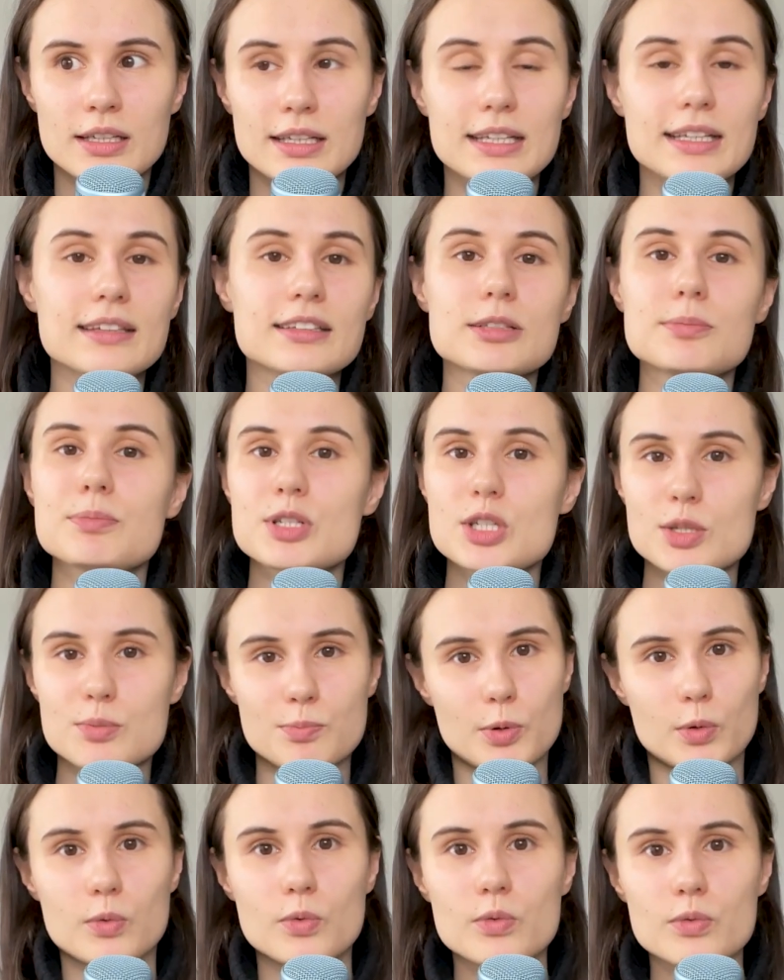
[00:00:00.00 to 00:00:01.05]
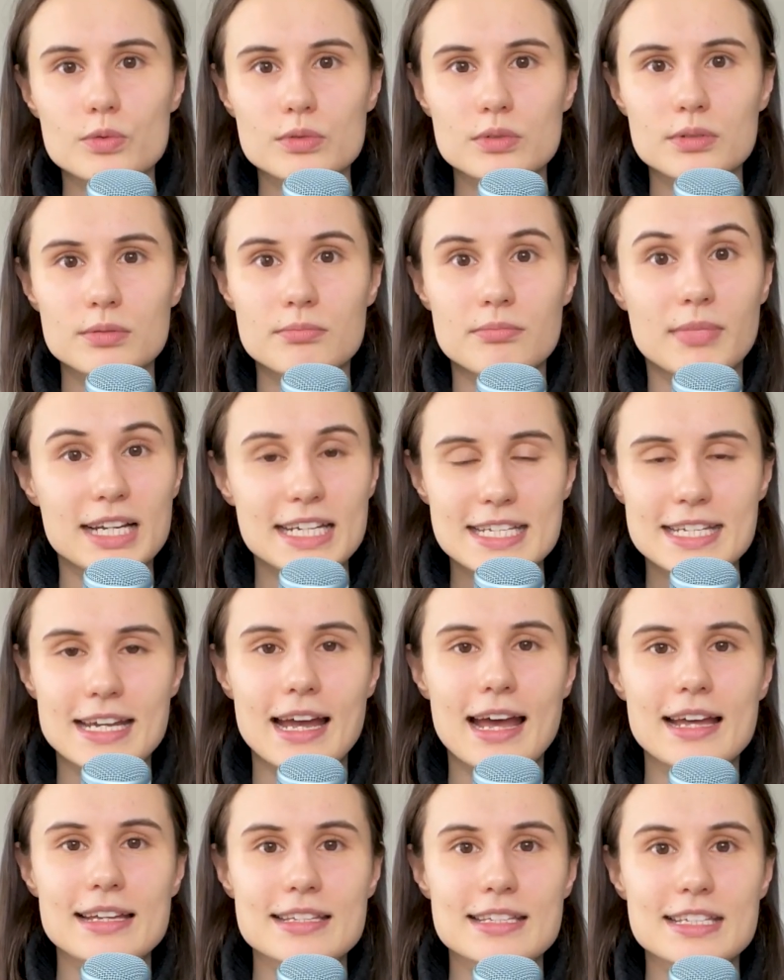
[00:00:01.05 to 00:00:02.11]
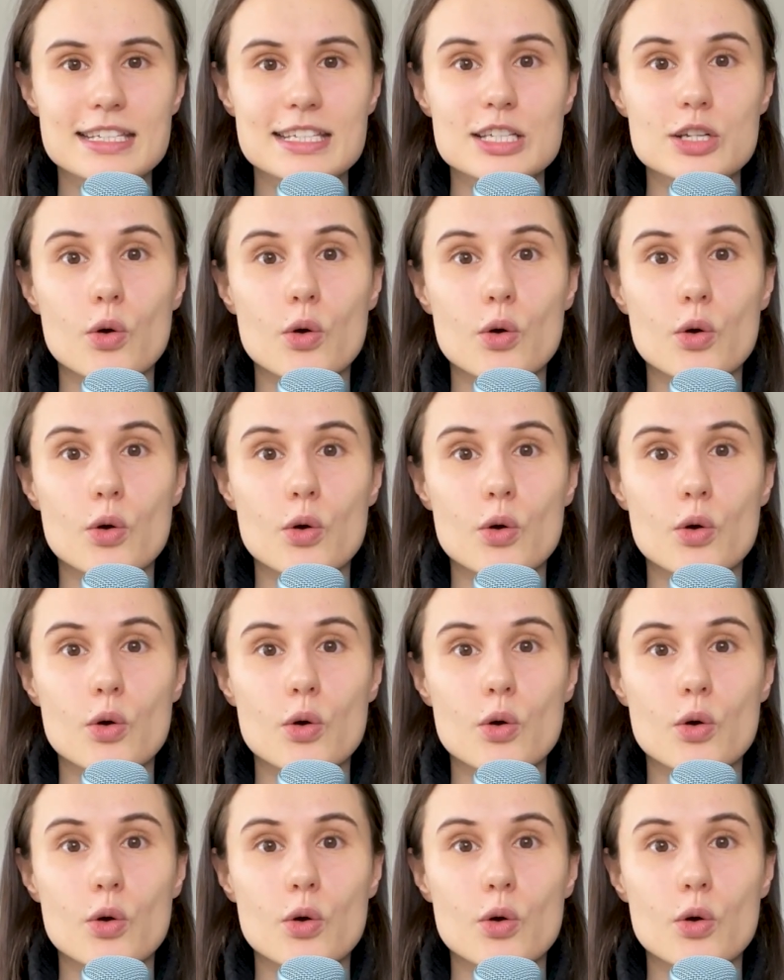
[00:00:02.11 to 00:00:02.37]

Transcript: either postpone my tasks